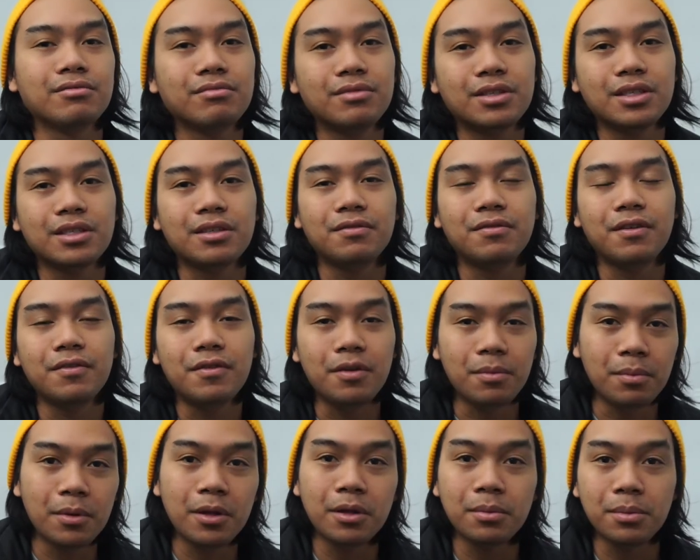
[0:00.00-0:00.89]
just a
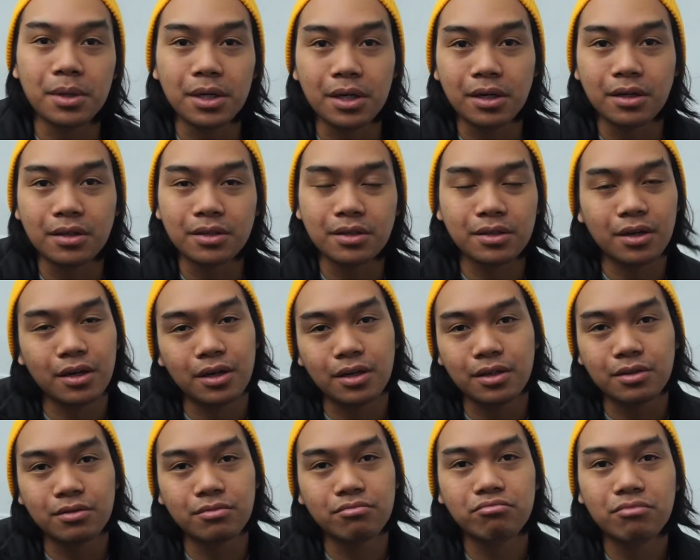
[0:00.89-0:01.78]
50mm and
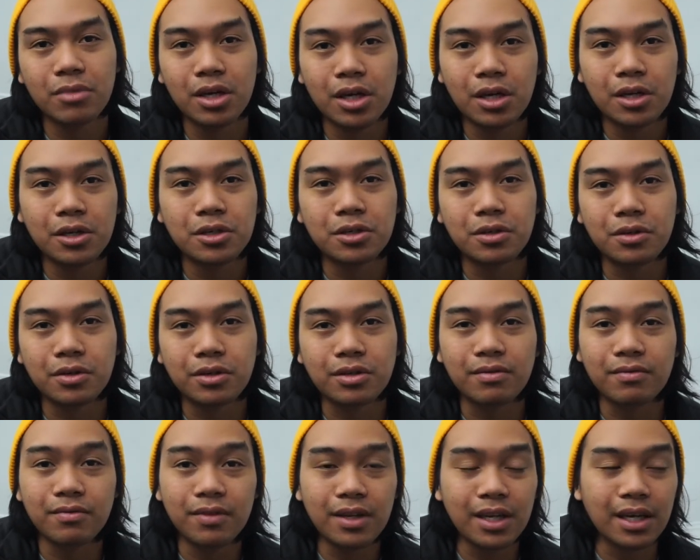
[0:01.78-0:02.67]
started shooting
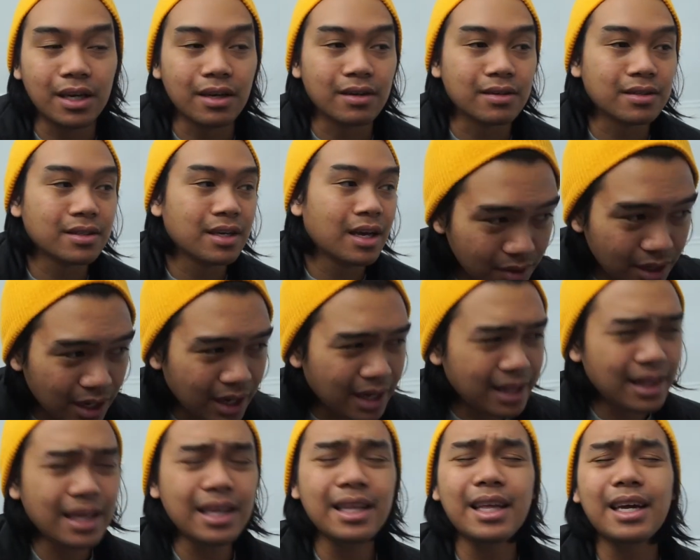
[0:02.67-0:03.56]
some videos.
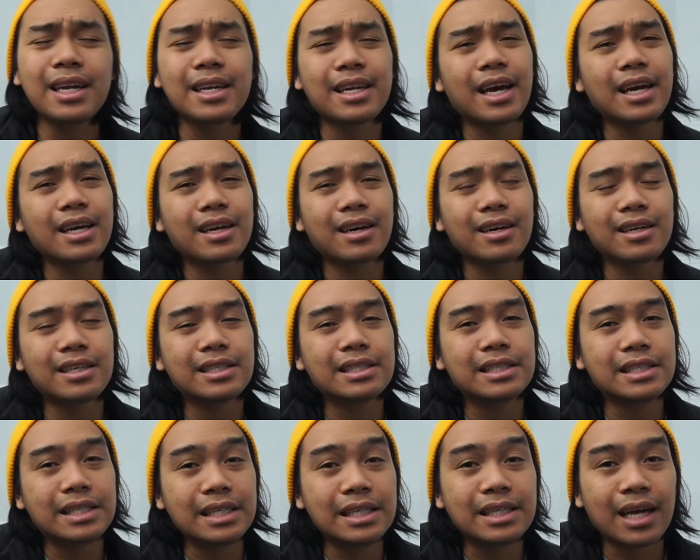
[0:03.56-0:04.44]
I think that
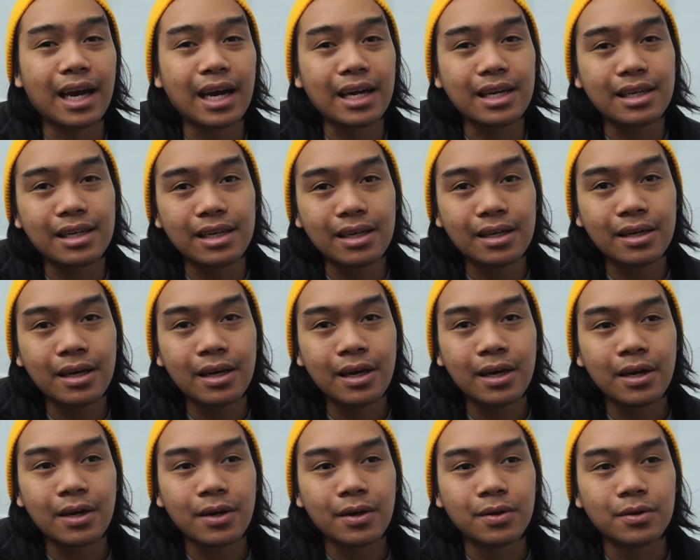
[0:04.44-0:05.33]
Nikon D90
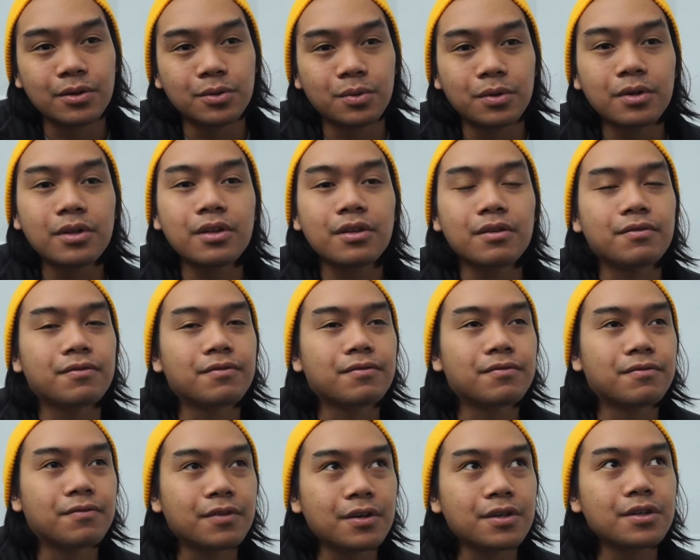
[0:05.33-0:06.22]
was one of the
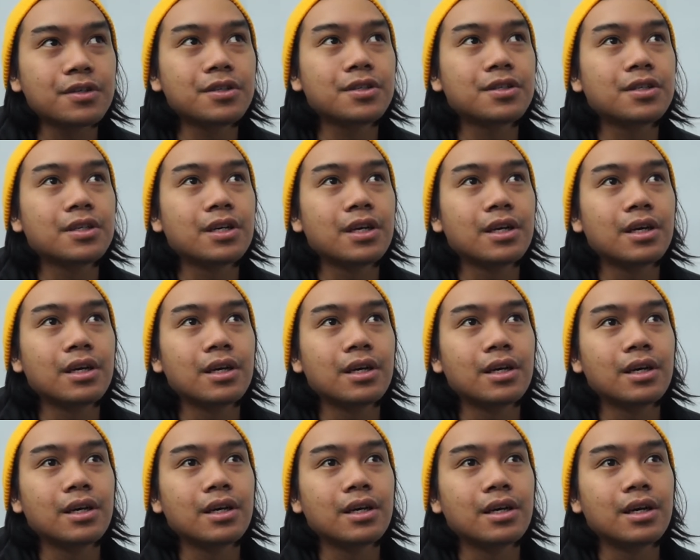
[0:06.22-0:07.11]
first
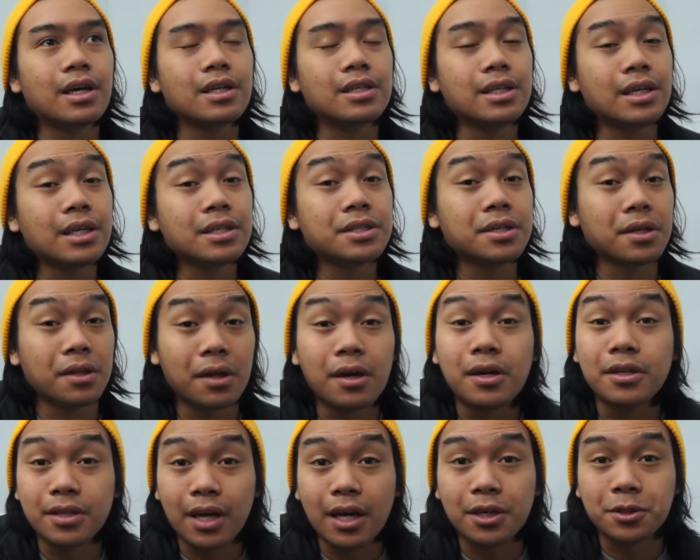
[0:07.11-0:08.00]

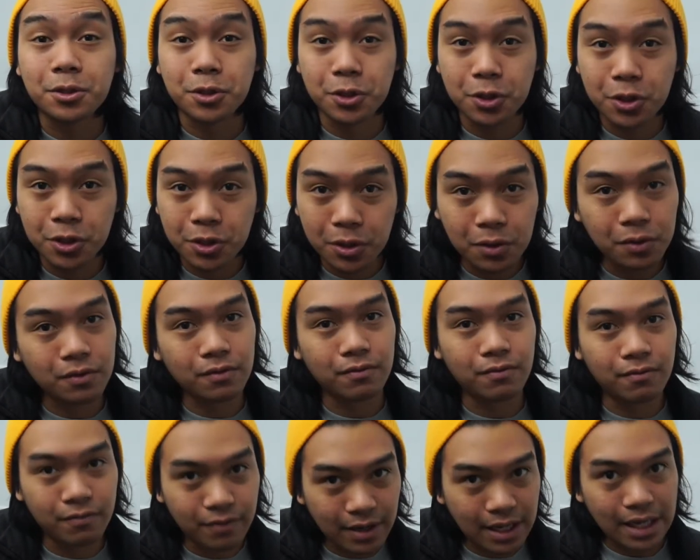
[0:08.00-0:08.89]
DSLRs to actually shoot
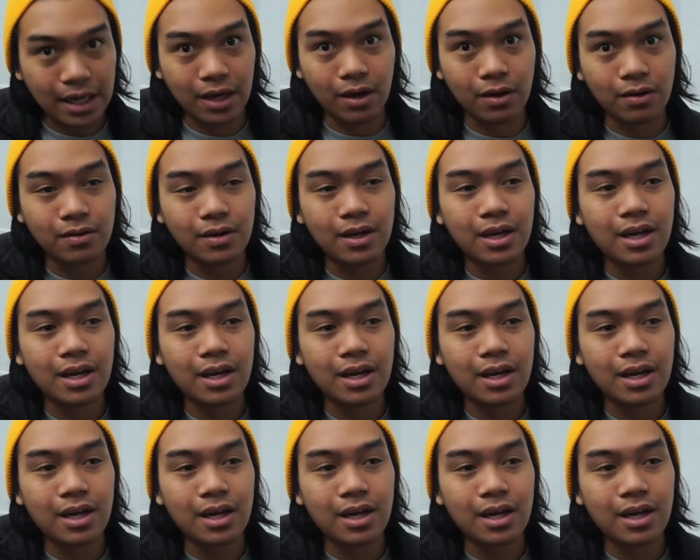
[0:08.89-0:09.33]
video.